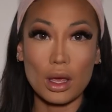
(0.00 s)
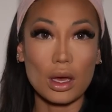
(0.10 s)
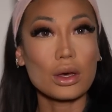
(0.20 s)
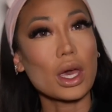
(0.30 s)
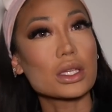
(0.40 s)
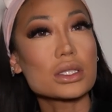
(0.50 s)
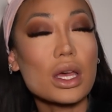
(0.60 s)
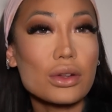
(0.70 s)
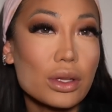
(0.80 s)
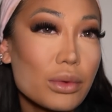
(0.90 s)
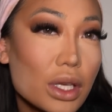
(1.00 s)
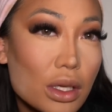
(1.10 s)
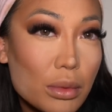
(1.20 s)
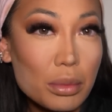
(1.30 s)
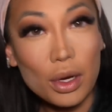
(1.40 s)
Okay, so I don't think we need
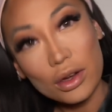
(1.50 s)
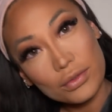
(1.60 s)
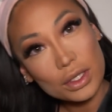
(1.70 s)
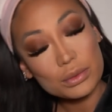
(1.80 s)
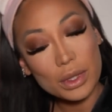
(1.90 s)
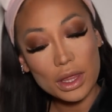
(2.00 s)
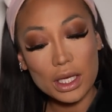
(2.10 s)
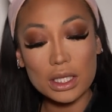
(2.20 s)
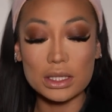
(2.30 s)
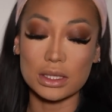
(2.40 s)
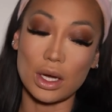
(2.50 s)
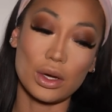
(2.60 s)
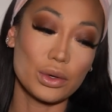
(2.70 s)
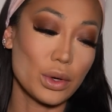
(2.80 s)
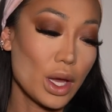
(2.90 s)
to be perfect with it.
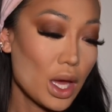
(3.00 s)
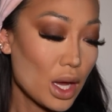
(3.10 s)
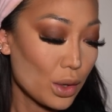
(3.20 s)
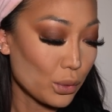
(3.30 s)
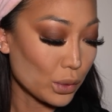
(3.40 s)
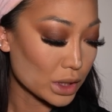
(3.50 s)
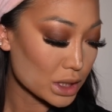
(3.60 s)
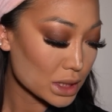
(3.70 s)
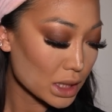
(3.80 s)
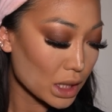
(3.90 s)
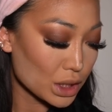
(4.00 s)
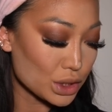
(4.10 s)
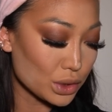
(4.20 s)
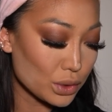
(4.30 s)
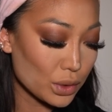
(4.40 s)
So we're just gonna
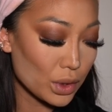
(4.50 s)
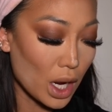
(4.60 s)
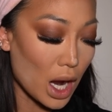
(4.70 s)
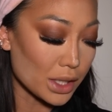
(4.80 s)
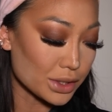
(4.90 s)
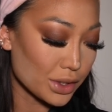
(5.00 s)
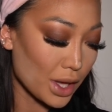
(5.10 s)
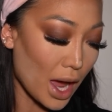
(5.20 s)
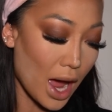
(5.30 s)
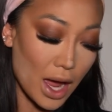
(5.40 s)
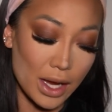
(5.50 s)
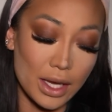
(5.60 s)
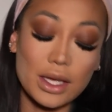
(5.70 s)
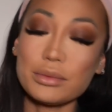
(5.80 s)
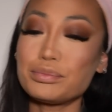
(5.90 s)
do under the
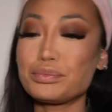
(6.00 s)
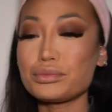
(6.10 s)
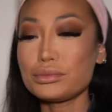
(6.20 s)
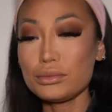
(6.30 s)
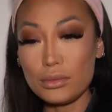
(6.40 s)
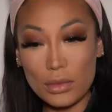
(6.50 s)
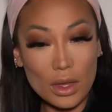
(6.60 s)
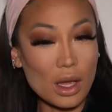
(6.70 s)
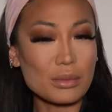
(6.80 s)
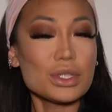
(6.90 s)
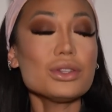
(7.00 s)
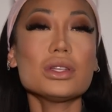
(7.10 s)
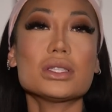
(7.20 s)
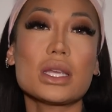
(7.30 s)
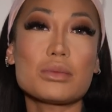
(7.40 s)
eye. I'm gonna do
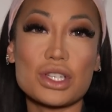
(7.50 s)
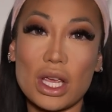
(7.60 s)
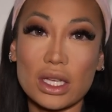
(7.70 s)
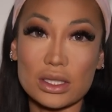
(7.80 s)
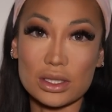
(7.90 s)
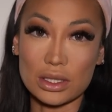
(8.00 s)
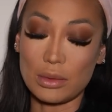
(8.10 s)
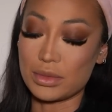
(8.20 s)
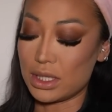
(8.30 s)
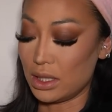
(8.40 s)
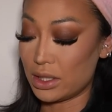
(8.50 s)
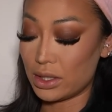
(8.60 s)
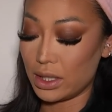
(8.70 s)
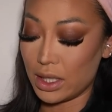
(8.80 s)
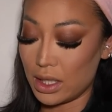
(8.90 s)
the same shades. So I'm just
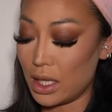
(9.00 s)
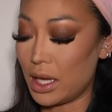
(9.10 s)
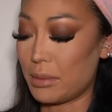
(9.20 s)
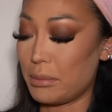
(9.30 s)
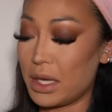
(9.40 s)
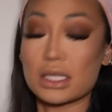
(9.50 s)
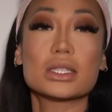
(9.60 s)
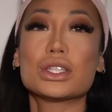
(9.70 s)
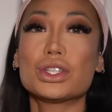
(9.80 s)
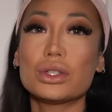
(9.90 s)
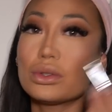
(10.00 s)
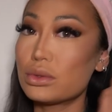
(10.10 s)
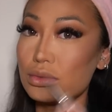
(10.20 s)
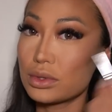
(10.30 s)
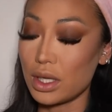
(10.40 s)
literally gonna like mix the
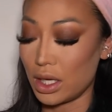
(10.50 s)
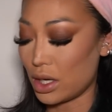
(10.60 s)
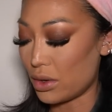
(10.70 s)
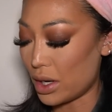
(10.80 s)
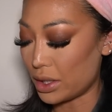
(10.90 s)
two and go